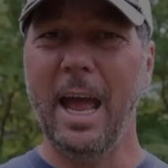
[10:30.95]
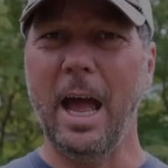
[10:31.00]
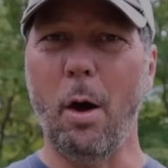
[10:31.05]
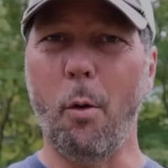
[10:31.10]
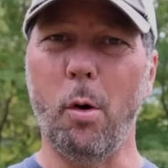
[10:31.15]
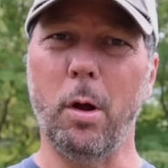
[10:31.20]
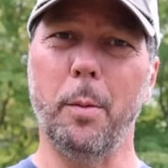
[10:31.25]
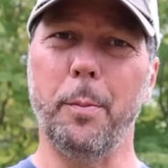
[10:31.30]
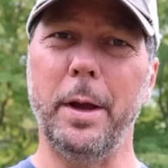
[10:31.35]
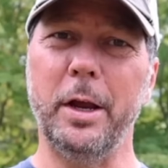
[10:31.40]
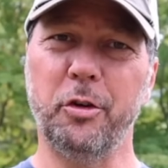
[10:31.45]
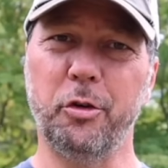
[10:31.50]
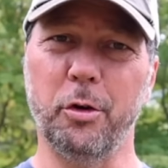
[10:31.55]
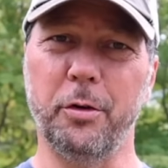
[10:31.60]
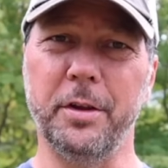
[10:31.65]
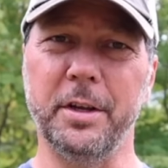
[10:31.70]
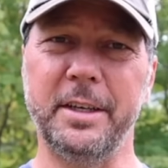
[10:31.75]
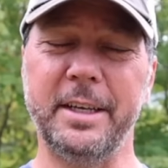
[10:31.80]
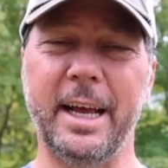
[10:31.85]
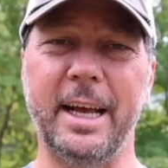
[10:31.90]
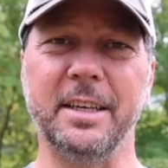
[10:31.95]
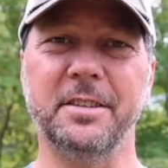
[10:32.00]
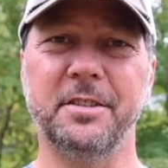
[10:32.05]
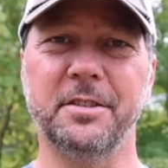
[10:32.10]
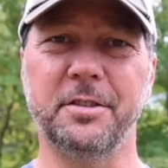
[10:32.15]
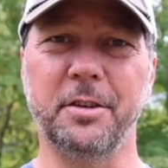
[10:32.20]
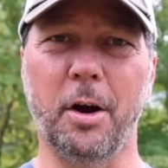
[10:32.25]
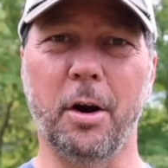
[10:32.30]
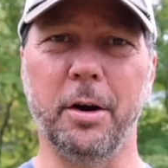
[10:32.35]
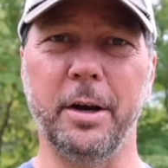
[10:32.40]
I want to make sure the
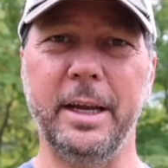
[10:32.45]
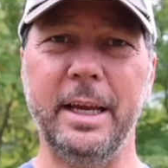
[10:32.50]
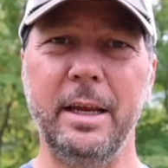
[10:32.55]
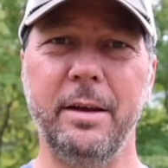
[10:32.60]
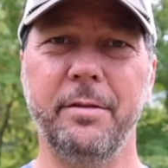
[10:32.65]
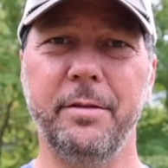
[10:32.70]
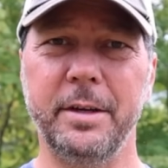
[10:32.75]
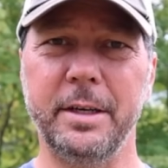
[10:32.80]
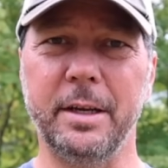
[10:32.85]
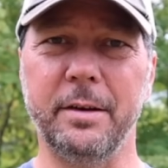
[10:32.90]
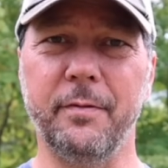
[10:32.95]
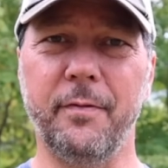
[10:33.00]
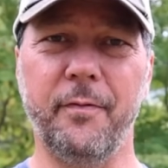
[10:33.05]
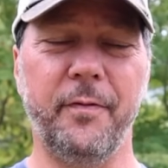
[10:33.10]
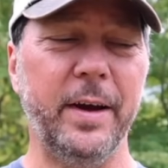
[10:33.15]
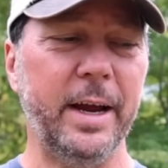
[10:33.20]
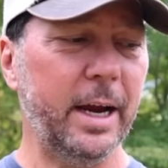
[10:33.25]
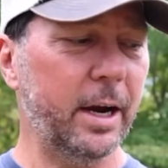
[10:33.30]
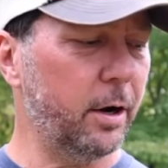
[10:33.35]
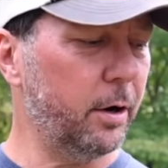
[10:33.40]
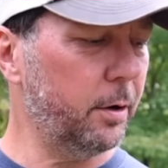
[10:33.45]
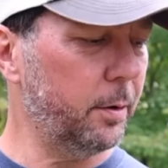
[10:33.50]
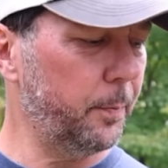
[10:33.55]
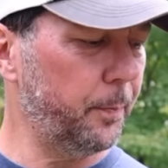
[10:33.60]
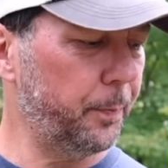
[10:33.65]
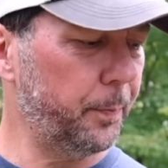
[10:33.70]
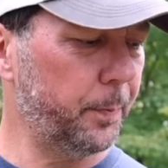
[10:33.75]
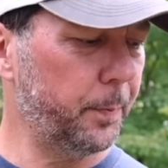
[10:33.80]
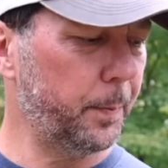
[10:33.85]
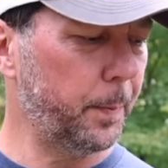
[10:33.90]
tests are even and fair.
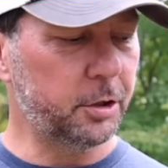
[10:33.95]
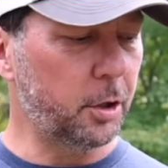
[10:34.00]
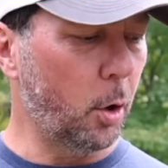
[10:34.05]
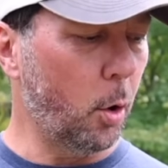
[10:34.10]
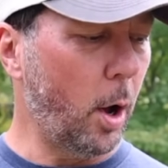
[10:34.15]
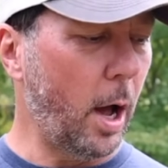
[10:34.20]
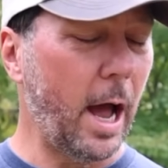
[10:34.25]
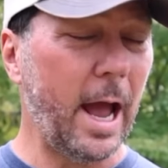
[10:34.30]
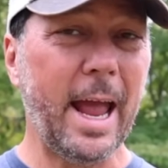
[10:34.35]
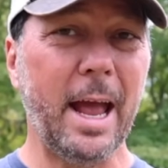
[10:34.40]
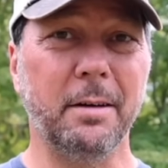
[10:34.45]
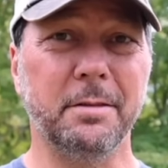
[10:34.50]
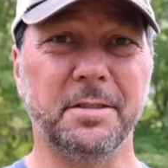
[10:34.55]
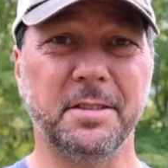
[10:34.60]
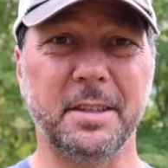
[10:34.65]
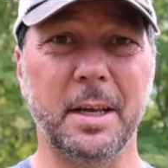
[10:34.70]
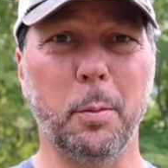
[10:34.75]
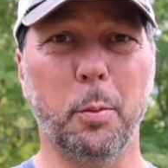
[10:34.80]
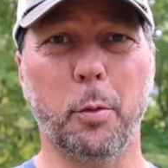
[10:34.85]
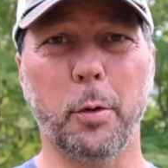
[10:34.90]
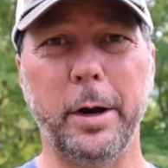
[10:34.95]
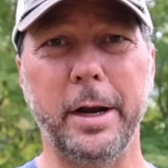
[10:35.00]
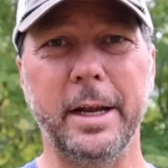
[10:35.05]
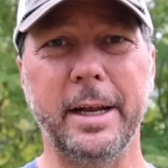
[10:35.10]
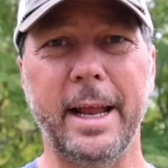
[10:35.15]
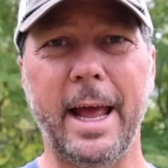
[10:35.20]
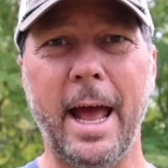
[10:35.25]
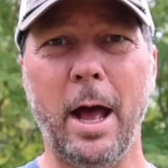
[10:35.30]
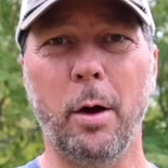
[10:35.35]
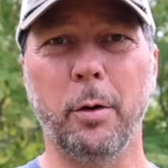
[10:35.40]
So I have
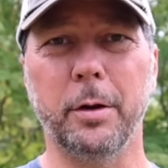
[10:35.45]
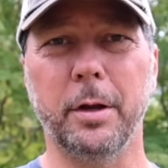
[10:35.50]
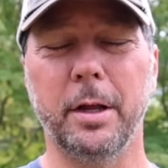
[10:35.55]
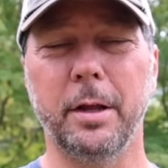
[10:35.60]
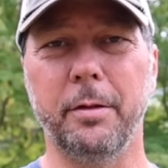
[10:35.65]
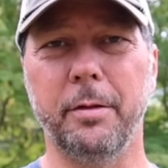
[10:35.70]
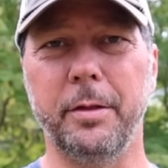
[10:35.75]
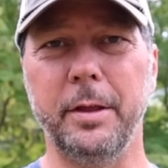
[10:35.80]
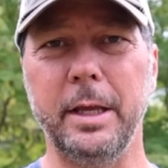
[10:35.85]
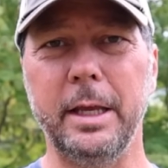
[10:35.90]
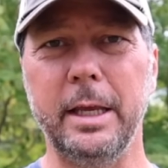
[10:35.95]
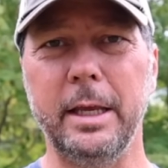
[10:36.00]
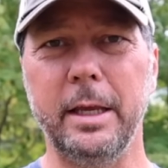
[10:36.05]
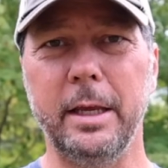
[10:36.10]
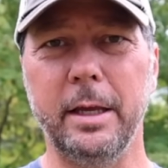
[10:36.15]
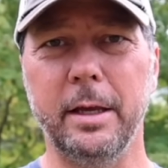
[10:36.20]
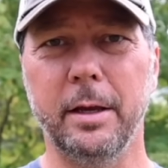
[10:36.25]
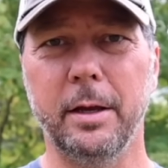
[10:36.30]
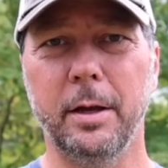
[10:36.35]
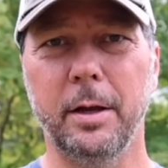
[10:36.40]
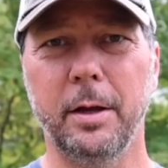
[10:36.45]
separated out the